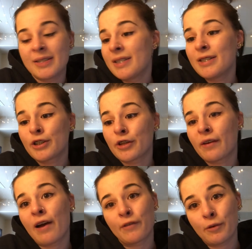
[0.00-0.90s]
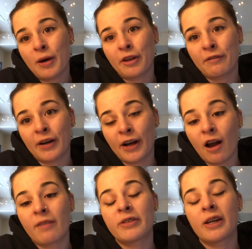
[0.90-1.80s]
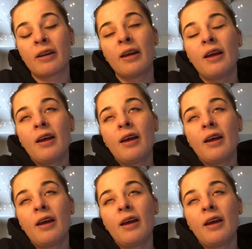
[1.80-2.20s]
didn't survive the weather very often.